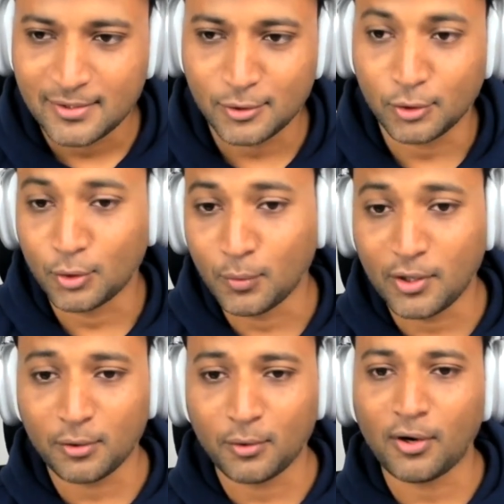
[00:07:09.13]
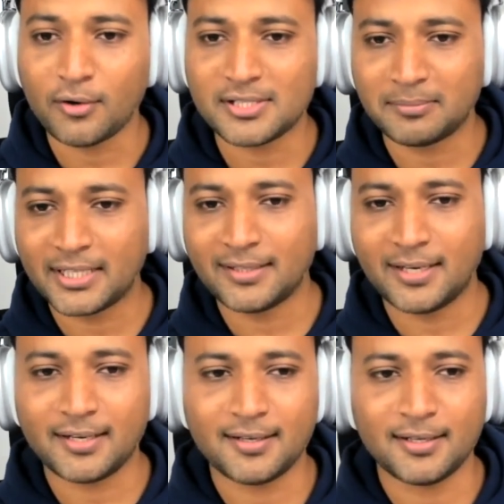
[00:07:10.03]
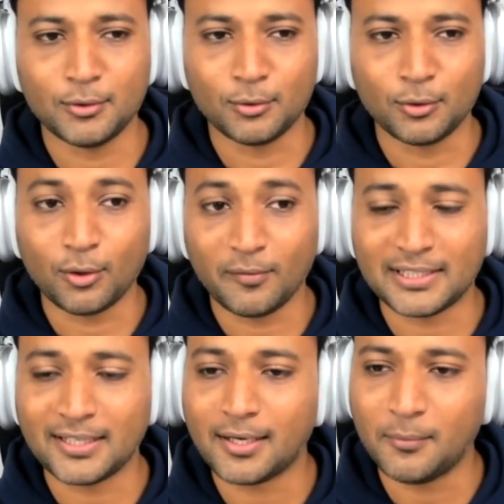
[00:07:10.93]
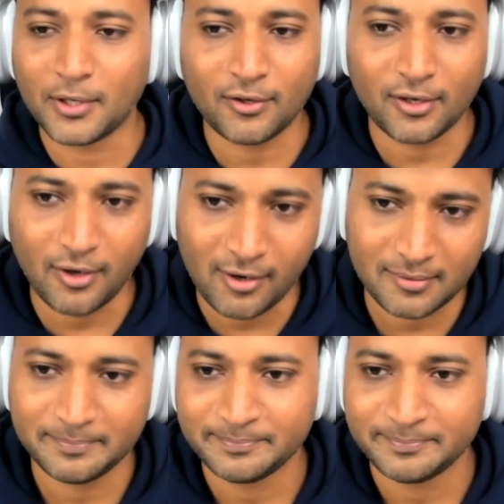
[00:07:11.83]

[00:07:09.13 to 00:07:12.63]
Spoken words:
So, you don't want to roll out something that you don't know whether it will work or not.